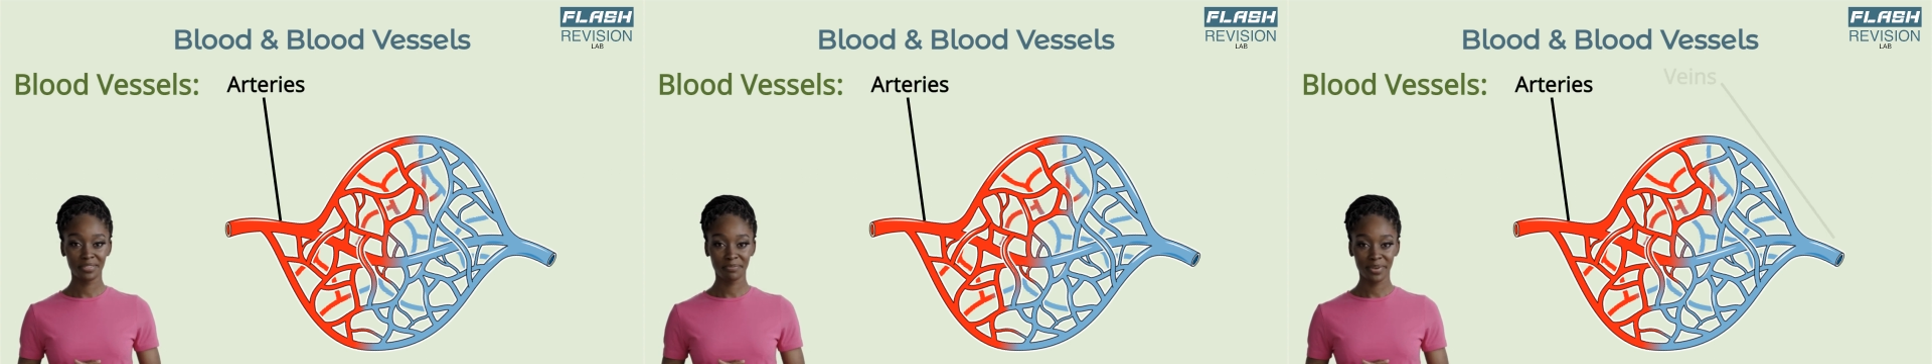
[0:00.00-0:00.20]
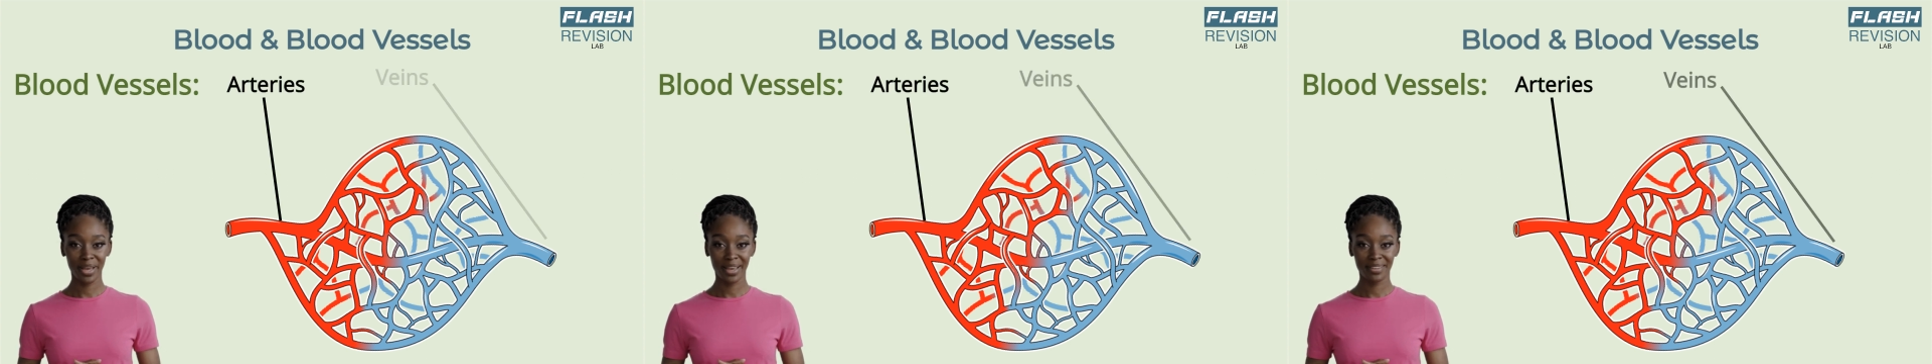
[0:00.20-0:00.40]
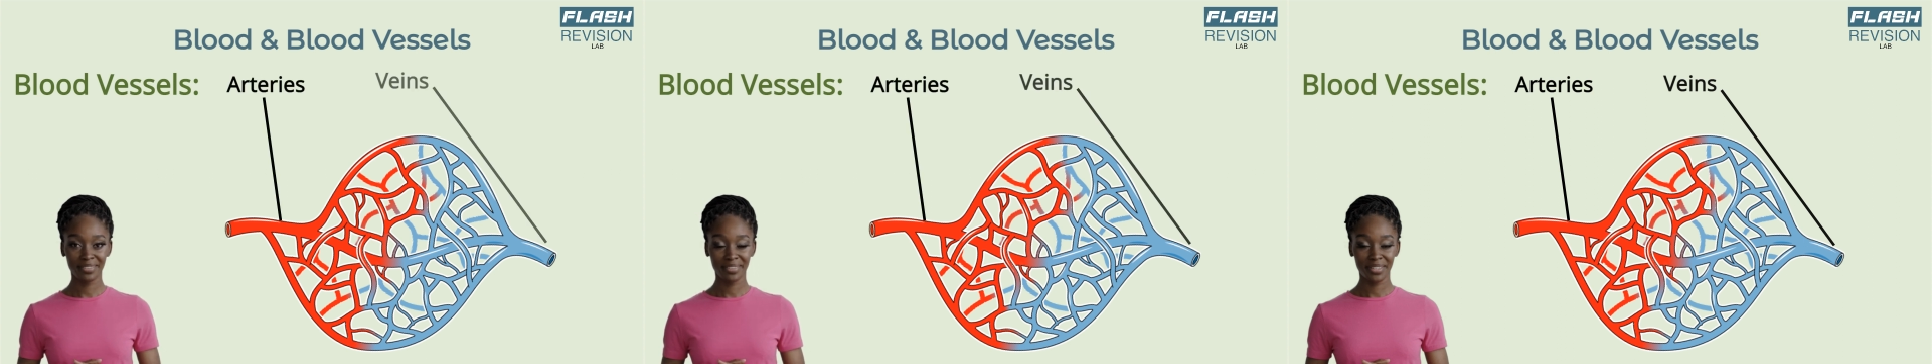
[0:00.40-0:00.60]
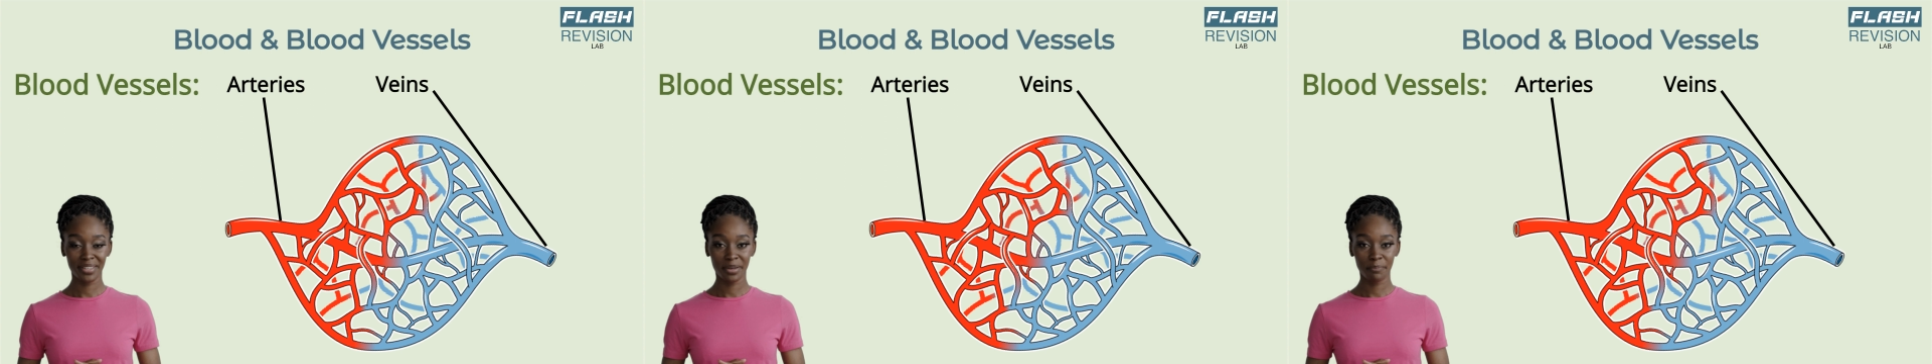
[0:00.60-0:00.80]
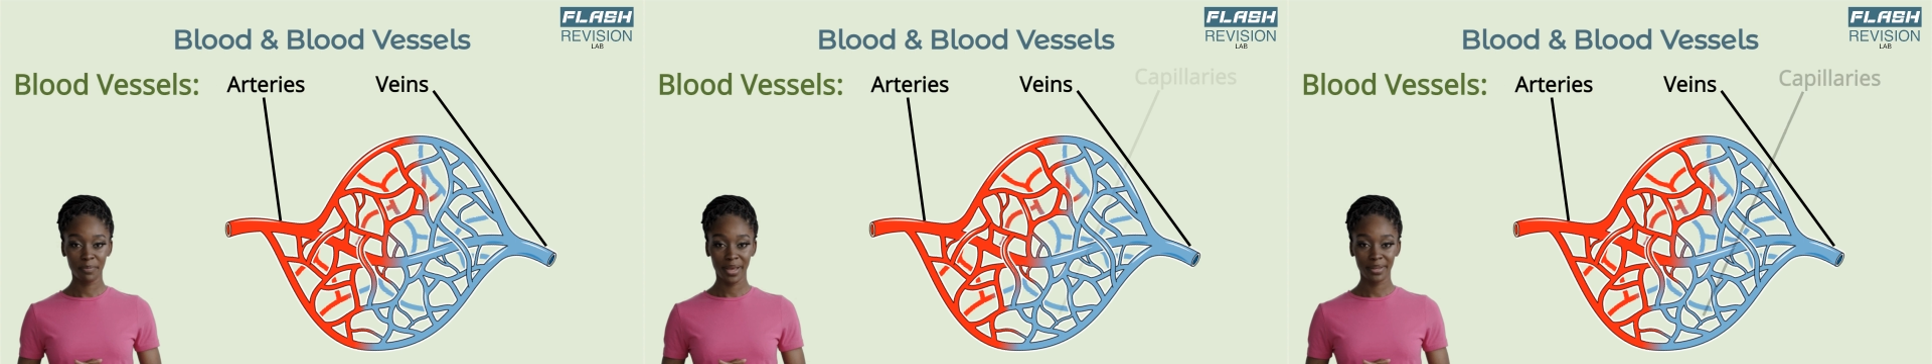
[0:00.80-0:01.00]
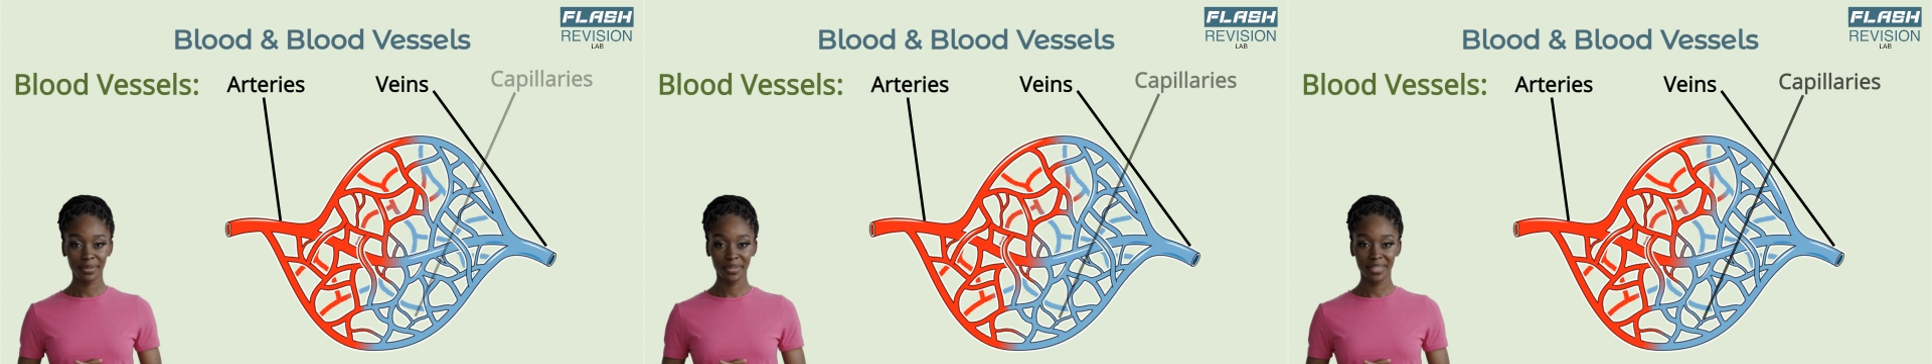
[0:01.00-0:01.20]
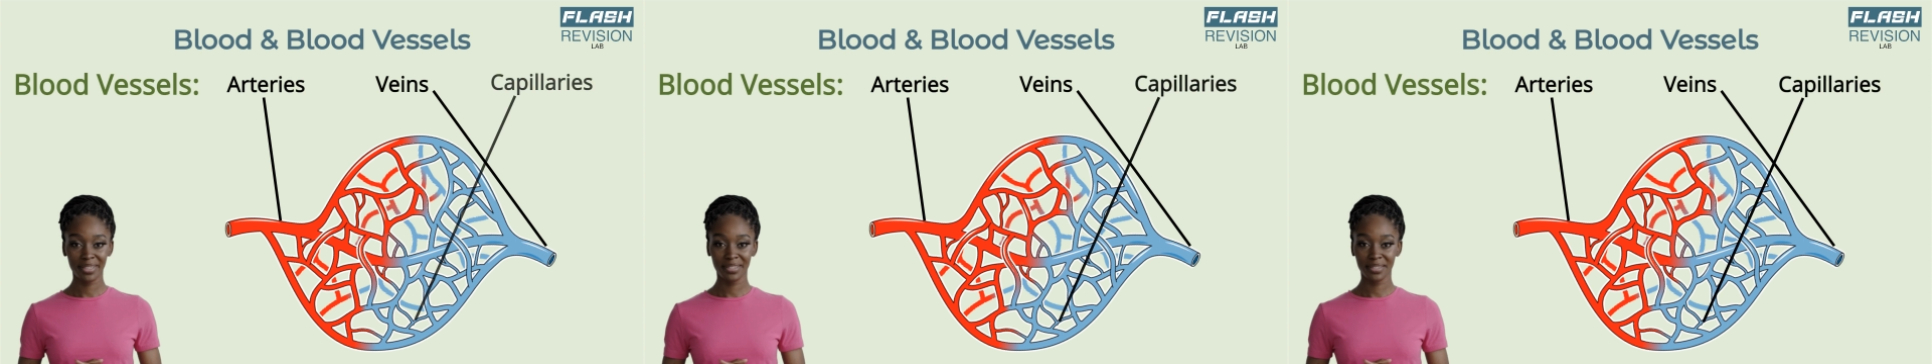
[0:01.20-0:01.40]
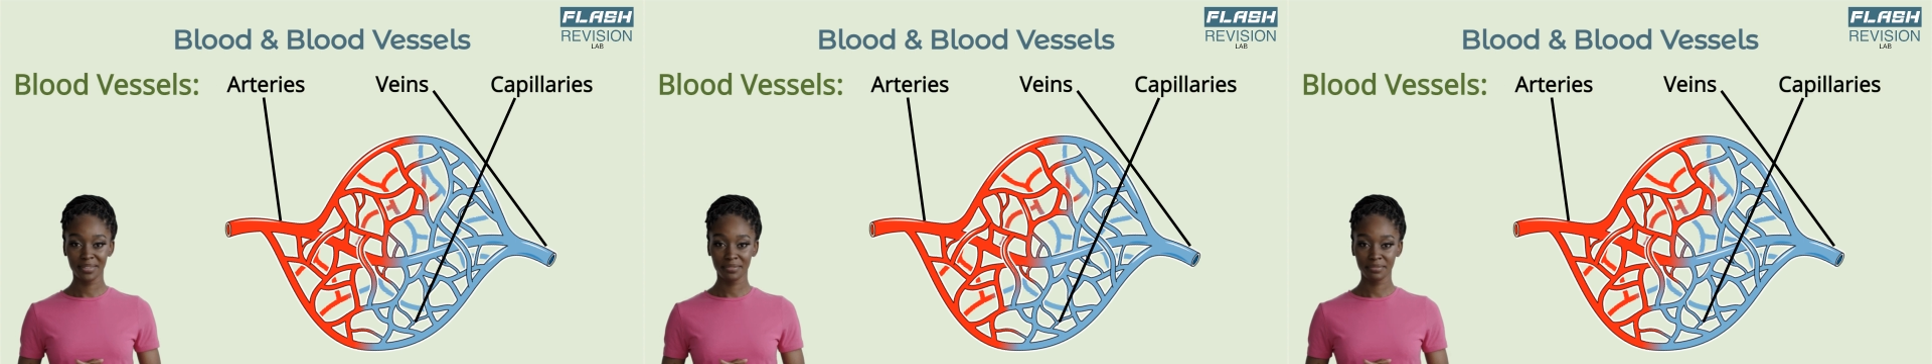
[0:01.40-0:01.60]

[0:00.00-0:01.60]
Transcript: veins, and capillaries.